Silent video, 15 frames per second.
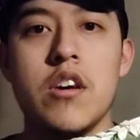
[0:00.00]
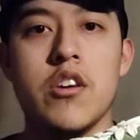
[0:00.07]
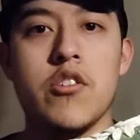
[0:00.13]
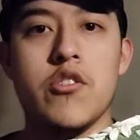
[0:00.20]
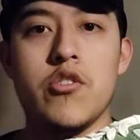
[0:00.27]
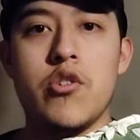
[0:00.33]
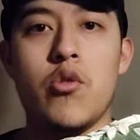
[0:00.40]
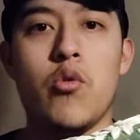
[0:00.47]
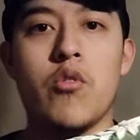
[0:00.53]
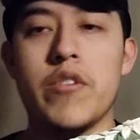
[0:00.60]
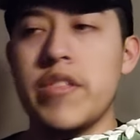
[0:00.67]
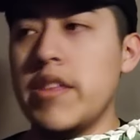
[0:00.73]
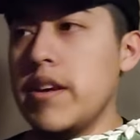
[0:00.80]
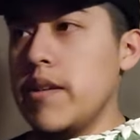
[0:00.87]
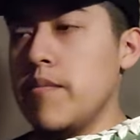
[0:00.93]
You know,
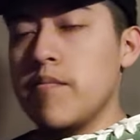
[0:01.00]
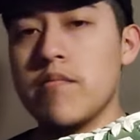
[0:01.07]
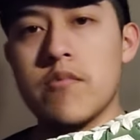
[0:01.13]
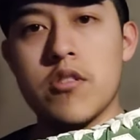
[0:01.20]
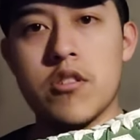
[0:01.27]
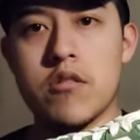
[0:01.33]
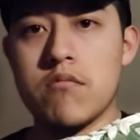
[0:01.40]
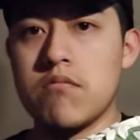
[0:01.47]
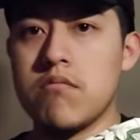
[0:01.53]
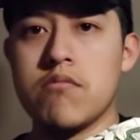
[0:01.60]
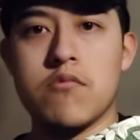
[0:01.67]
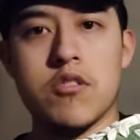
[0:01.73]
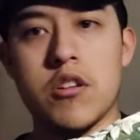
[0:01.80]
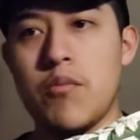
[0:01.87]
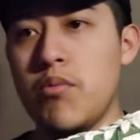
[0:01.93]
ordered them,
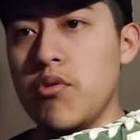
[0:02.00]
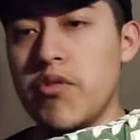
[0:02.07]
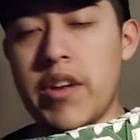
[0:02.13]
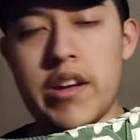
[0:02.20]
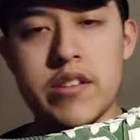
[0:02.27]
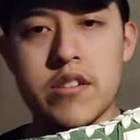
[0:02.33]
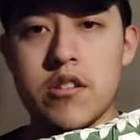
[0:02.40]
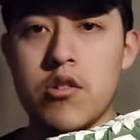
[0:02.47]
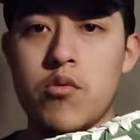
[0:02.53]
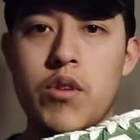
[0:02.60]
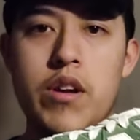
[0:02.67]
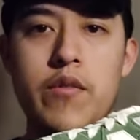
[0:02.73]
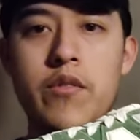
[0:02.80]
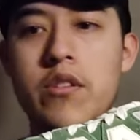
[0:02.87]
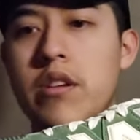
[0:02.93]
couple of days ago,
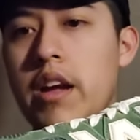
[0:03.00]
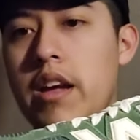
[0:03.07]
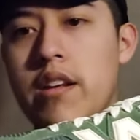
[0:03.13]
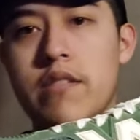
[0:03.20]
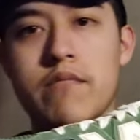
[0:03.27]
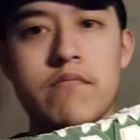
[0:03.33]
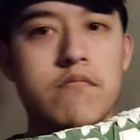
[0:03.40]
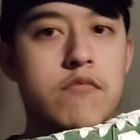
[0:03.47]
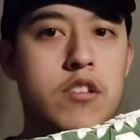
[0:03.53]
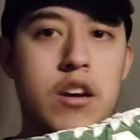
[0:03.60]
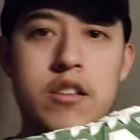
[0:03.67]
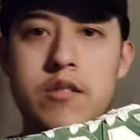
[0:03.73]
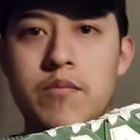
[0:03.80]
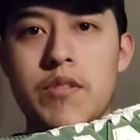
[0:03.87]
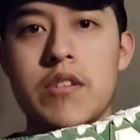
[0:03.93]
whatever, and got
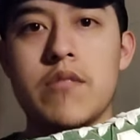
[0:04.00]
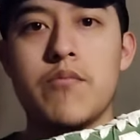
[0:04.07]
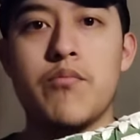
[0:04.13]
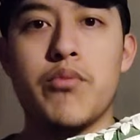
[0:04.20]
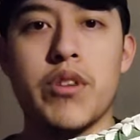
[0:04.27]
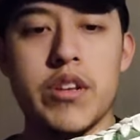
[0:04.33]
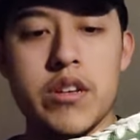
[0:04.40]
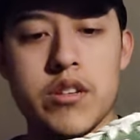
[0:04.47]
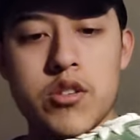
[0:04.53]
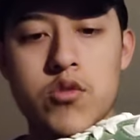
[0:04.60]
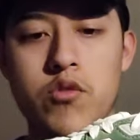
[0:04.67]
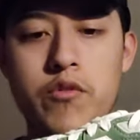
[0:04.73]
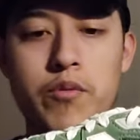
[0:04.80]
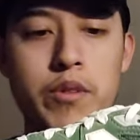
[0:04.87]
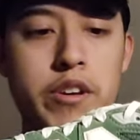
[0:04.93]
to me pretty
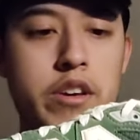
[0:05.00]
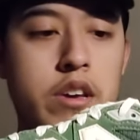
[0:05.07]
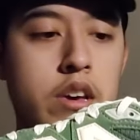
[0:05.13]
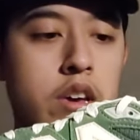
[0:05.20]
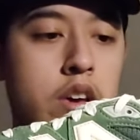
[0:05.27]
swiftly.